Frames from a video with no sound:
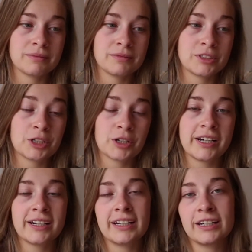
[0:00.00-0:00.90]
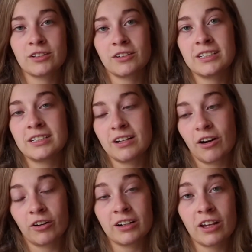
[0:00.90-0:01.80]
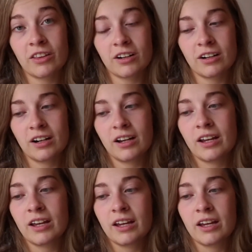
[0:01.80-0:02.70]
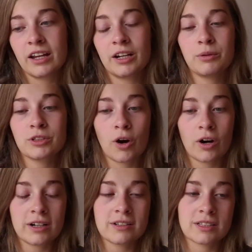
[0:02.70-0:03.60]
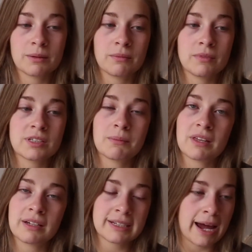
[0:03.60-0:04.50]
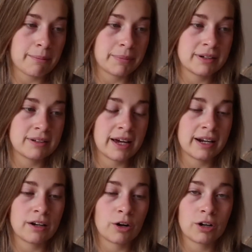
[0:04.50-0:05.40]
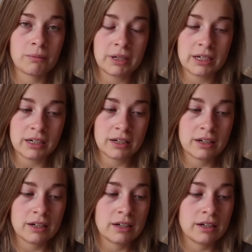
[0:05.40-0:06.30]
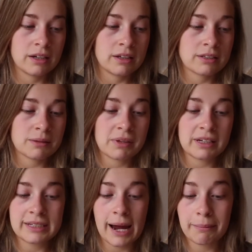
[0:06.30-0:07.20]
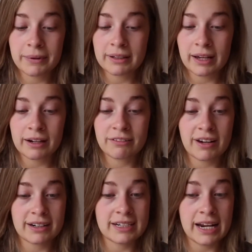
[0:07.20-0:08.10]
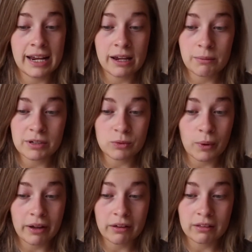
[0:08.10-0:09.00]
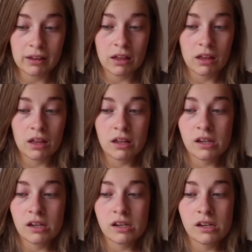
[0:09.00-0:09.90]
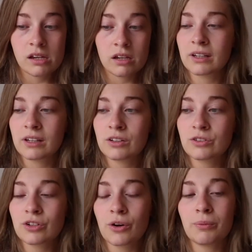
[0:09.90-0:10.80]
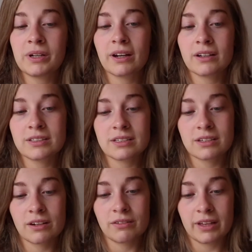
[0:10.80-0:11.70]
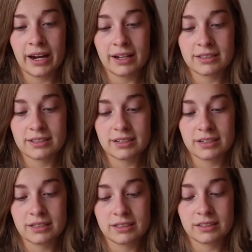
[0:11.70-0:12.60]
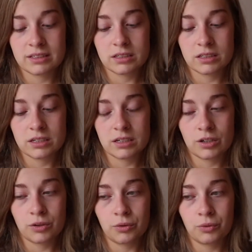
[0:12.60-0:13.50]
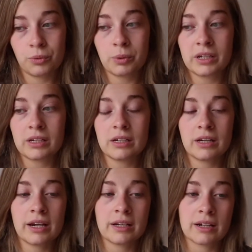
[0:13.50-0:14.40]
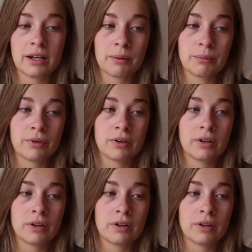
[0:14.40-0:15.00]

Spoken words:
degree and his on another. And it was hard, and some things happened that hurt me. Some things happened that affected him as well. So because of that, we ended up,